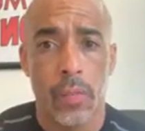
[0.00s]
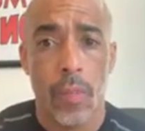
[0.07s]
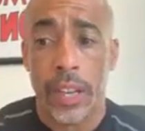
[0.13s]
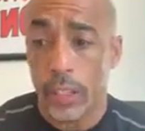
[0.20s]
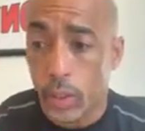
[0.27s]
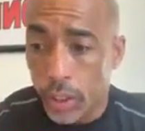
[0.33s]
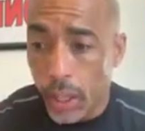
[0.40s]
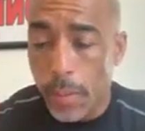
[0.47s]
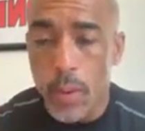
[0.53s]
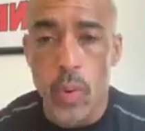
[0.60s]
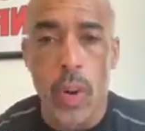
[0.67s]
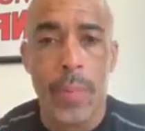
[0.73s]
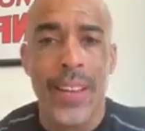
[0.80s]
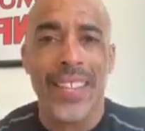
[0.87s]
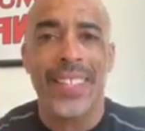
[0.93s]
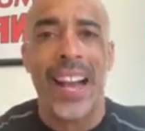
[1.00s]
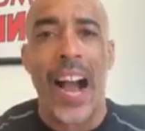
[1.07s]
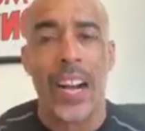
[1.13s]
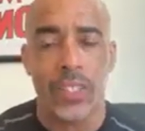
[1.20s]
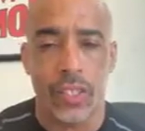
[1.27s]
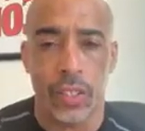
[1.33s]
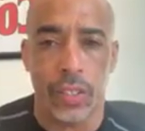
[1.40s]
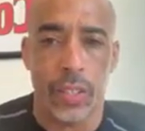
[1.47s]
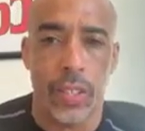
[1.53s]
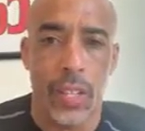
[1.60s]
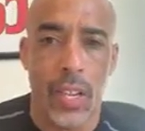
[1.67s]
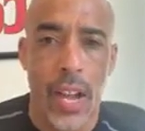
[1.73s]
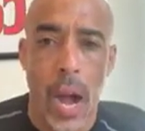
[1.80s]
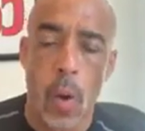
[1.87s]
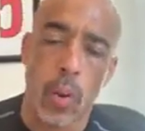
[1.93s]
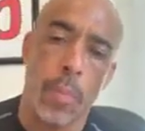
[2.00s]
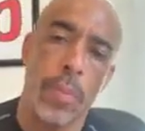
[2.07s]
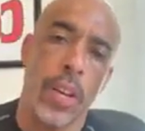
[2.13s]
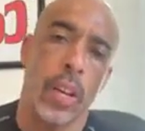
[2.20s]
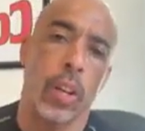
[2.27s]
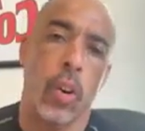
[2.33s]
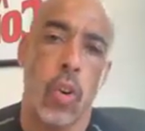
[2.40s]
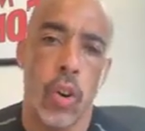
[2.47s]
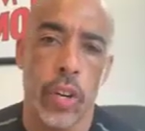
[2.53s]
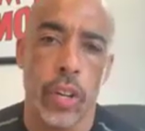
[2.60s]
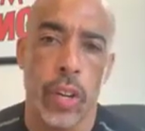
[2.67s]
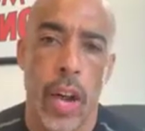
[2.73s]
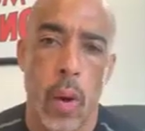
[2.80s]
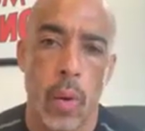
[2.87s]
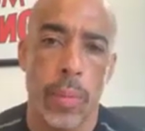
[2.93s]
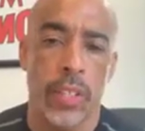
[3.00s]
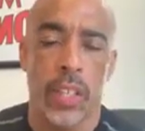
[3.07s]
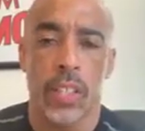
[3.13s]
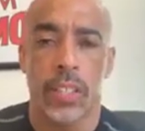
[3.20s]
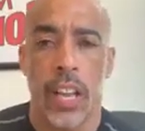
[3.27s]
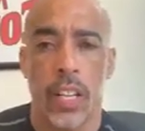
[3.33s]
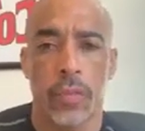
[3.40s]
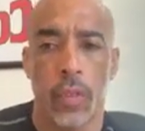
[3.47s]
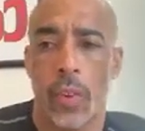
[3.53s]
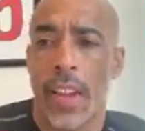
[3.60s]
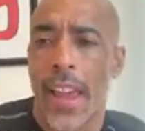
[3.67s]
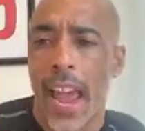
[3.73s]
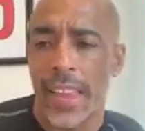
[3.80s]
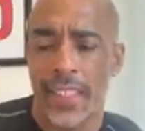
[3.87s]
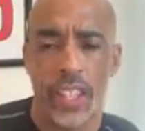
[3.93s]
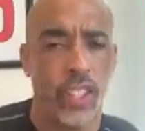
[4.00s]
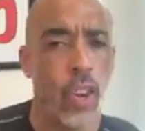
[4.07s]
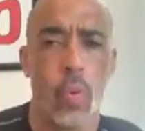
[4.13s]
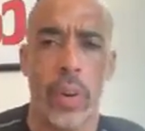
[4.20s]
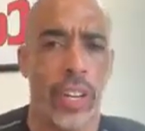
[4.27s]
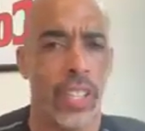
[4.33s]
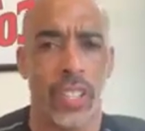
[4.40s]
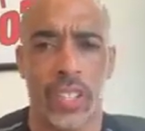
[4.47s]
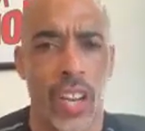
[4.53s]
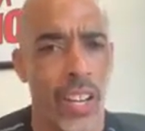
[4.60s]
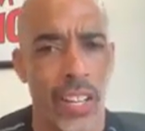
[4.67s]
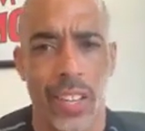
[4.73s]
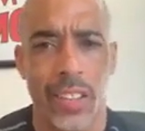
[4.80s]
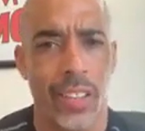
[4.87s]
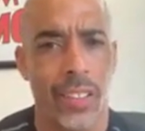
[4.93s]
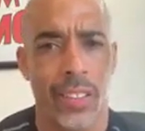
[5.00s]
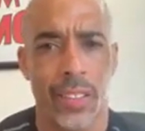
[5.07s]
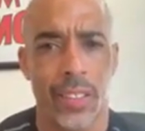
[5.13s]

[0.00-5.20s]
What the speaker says: Like, don't tell me you want to be a doctor. I want to be a lawyer. I want to be successful and then don't want to study.